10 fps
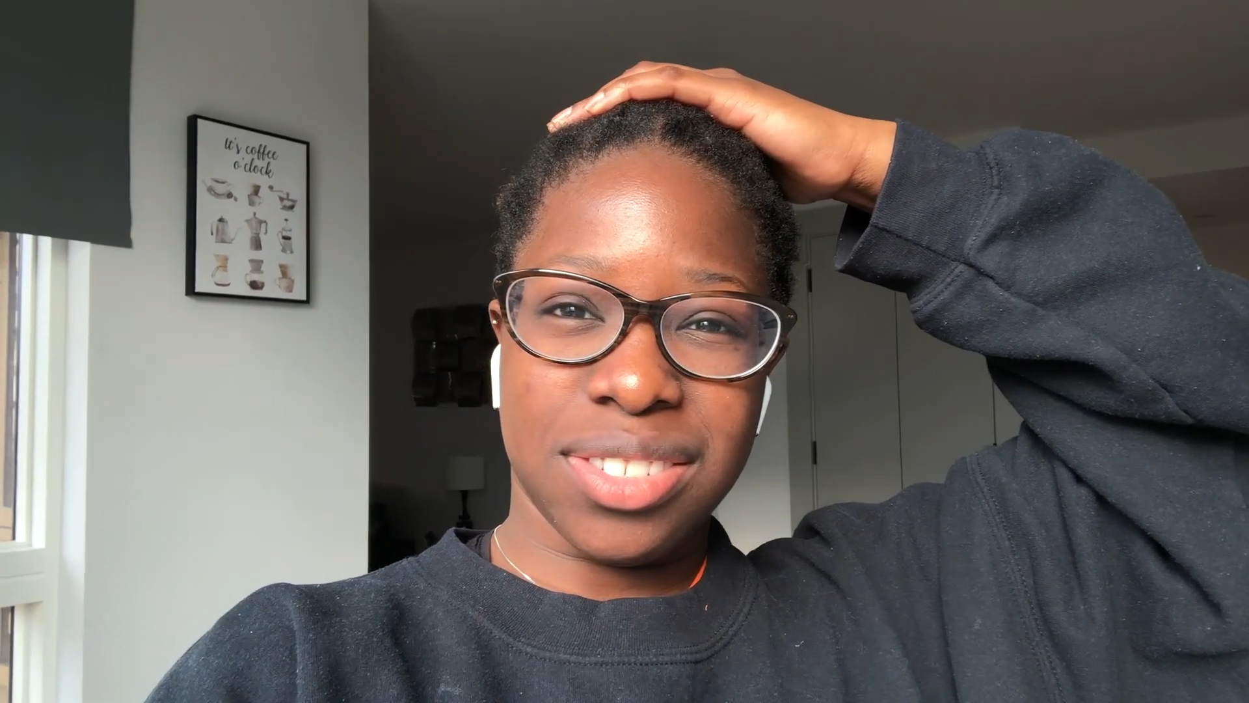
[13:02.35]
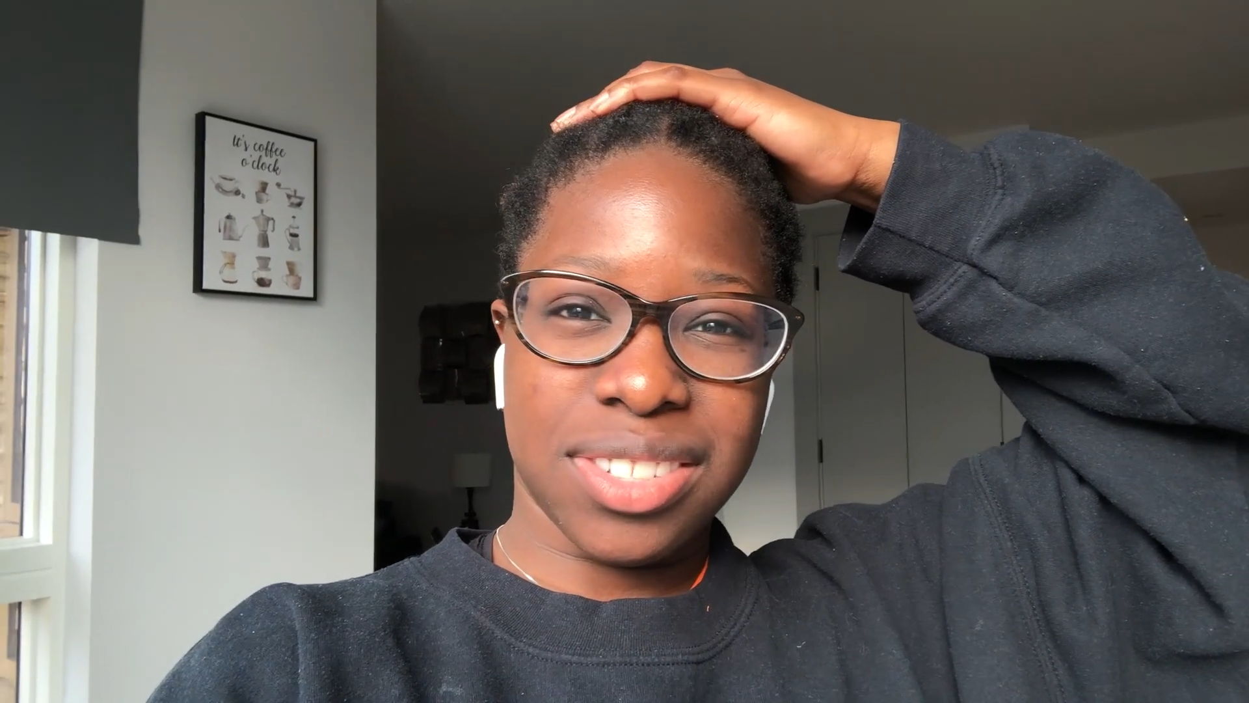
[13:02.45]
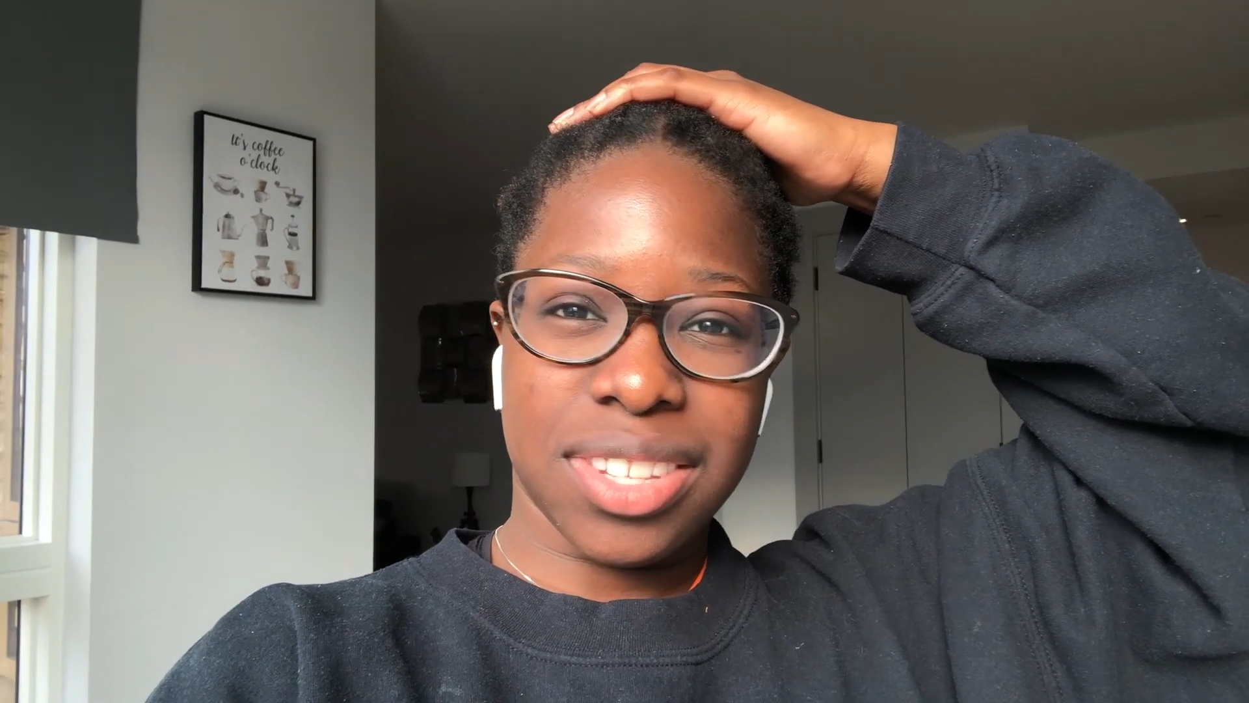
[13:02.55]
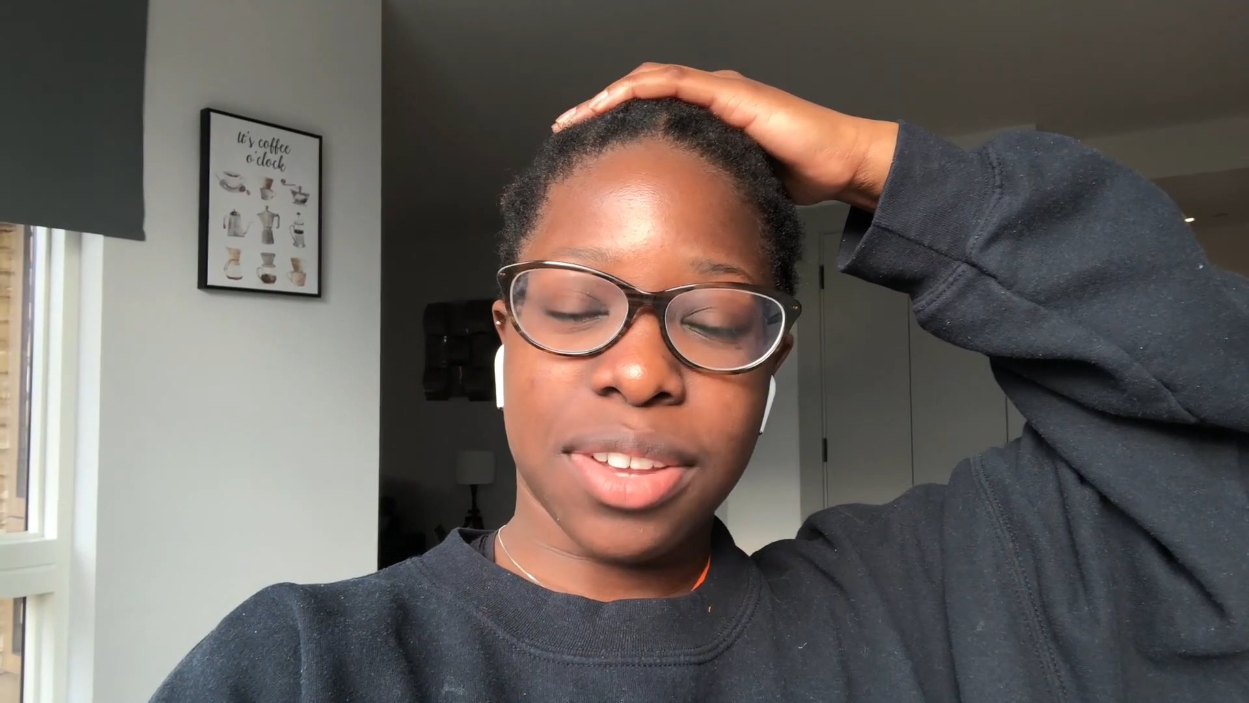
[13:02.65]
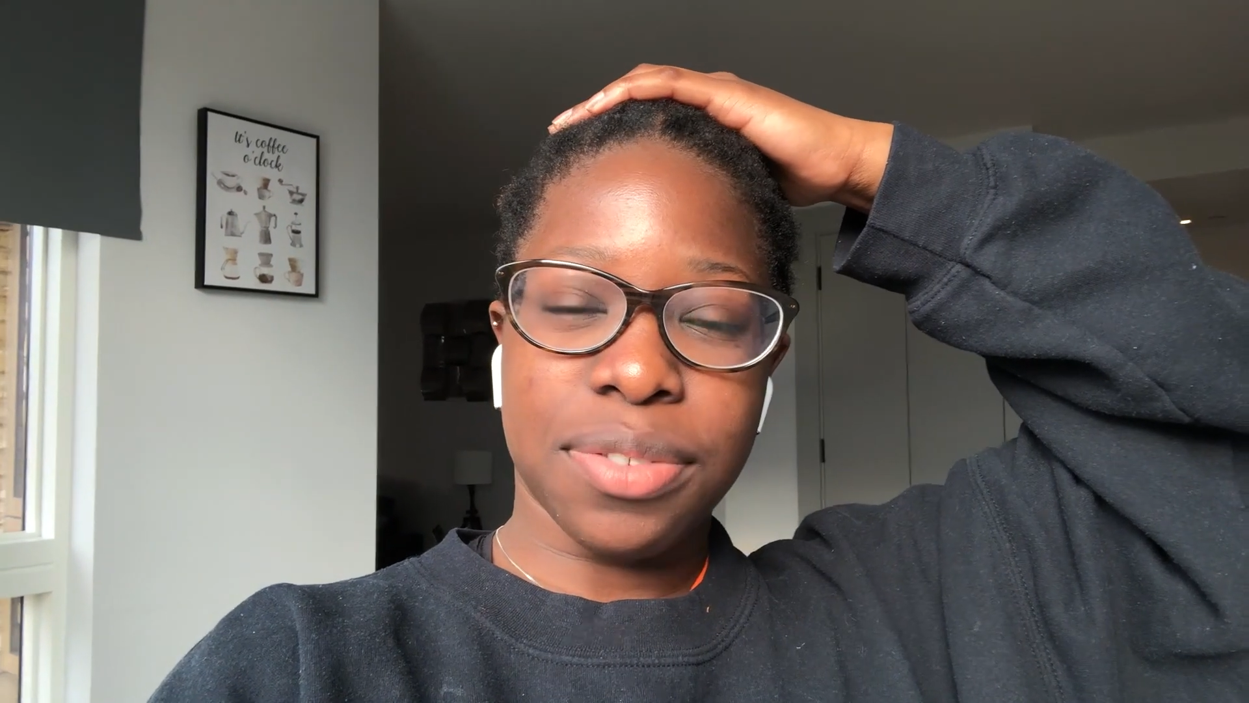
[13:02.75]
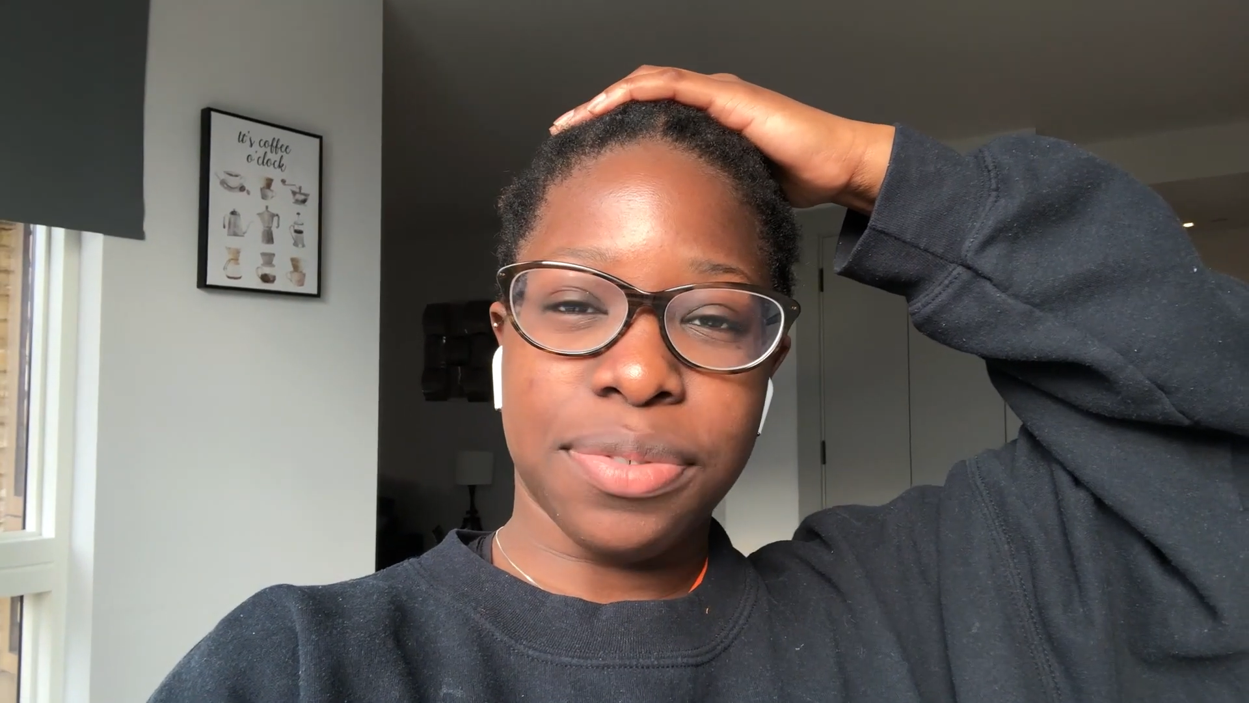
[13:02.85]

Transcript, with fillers: just like a